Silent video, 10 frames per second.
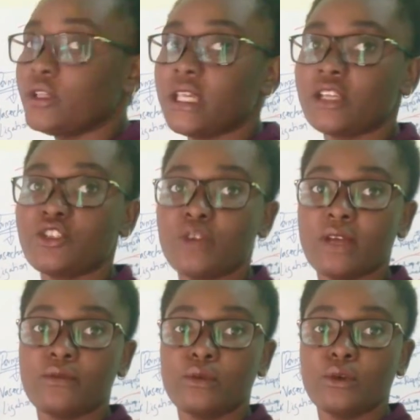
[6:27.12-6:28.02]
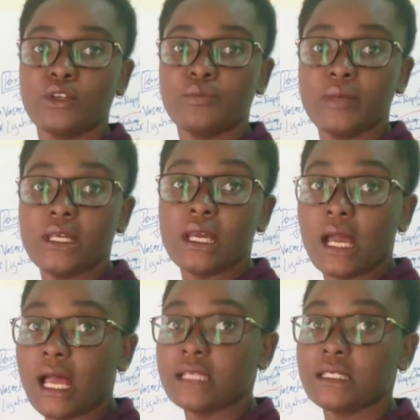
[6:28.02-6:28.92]
your sex drive will not be
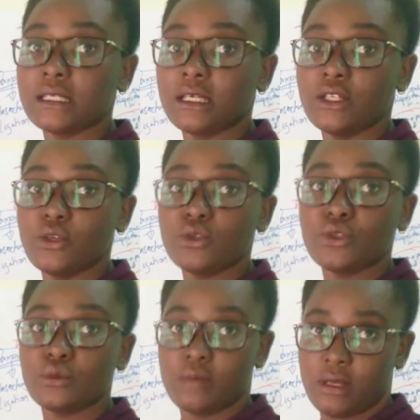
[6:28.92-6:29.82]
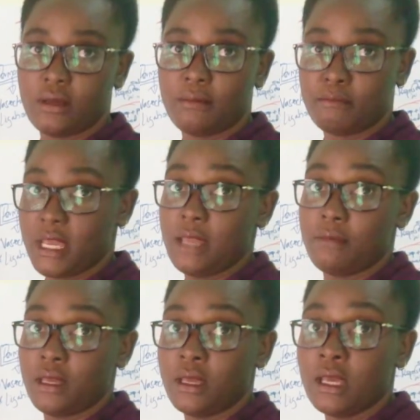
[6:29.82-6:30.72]
as it used to be,
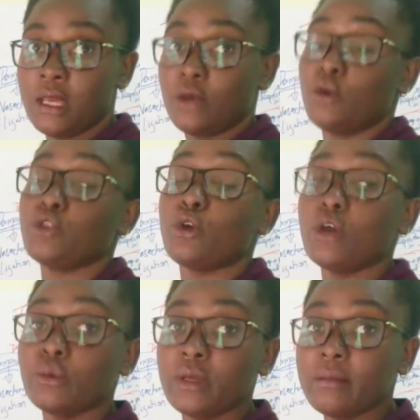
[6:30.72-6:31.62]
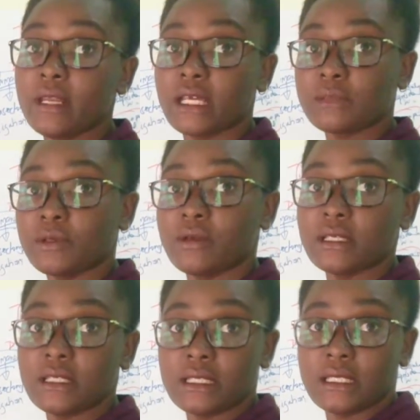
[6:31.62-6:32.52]
maybe. Not all women
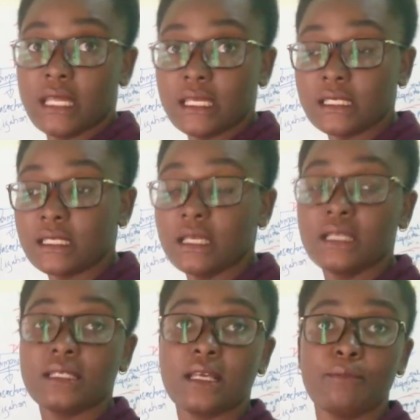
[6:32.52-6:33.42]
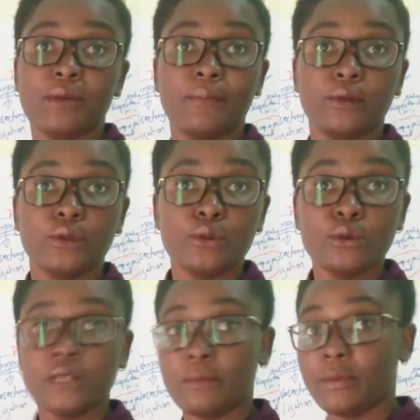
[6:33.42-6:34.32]
experience these things. Some people do,
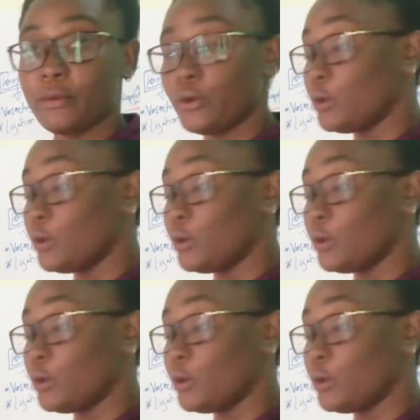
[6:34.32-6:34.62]
some people